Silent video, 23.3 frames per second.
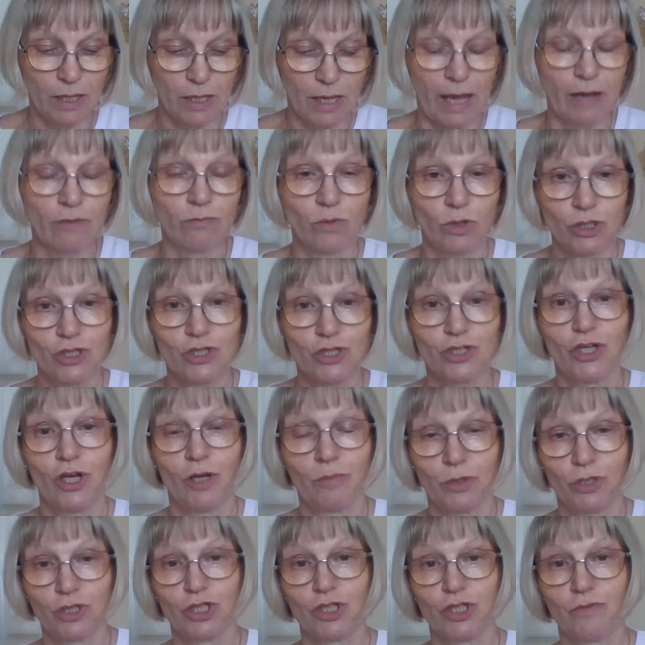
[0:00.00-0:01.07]
I've watched so
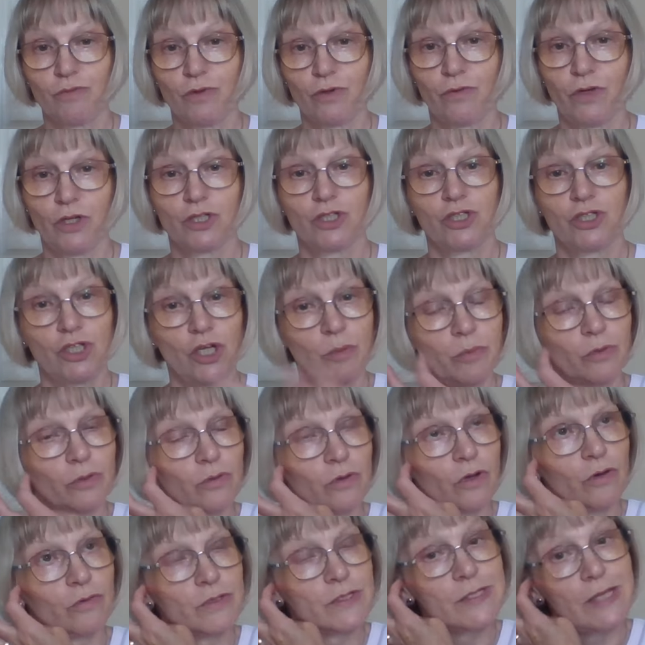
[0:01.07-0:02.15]
much of her floss tube,
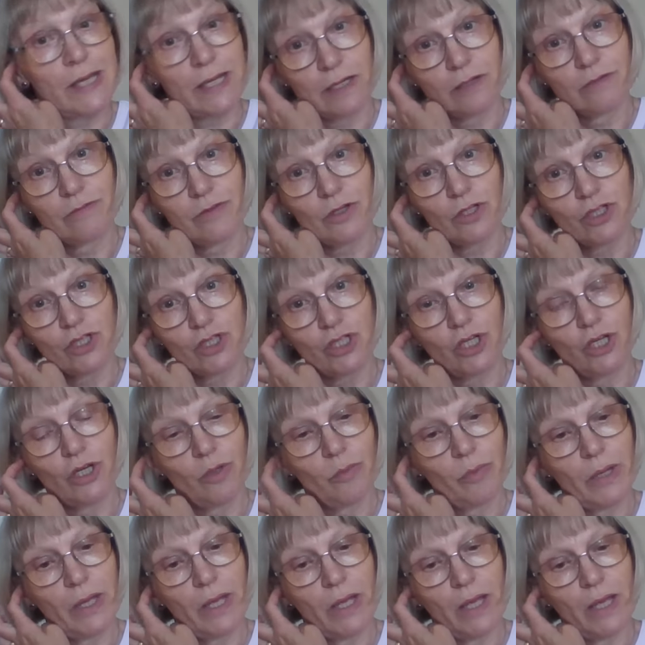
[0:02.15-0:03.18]
or a second floss tube.